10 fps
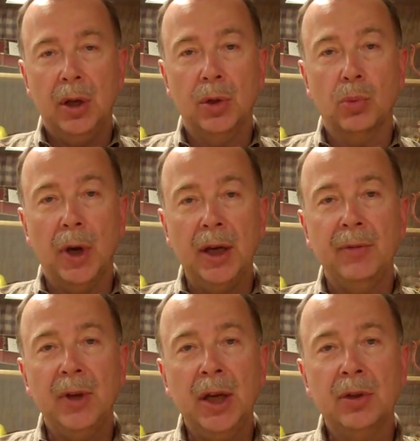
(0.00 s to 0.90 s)
And the rate
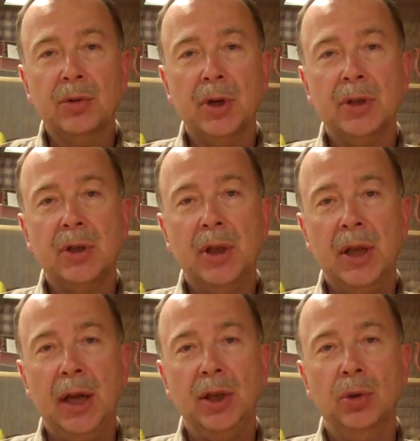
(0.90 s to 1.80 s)
of
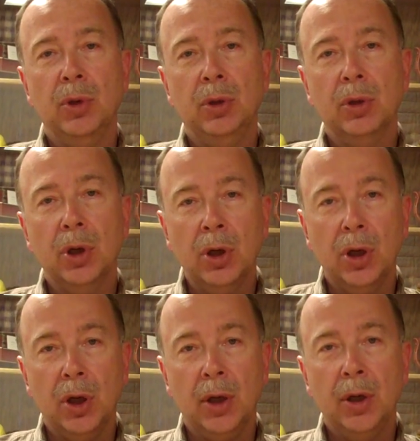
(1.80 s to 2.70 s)
interest that you will
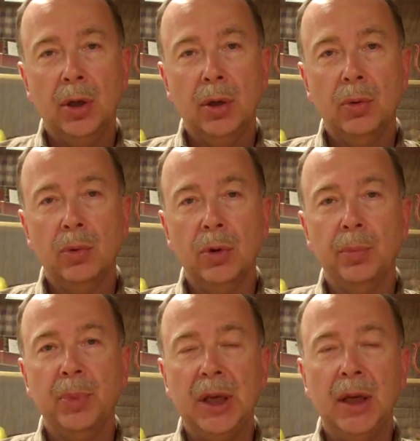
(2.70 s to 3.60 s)
earn
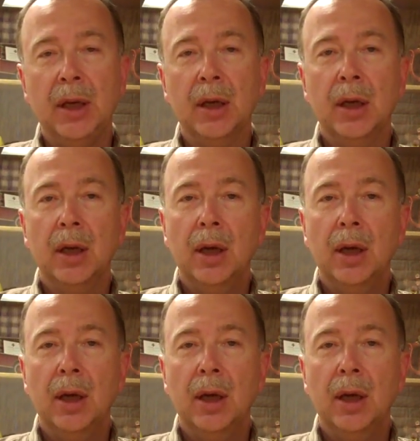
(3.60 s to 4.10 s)
will be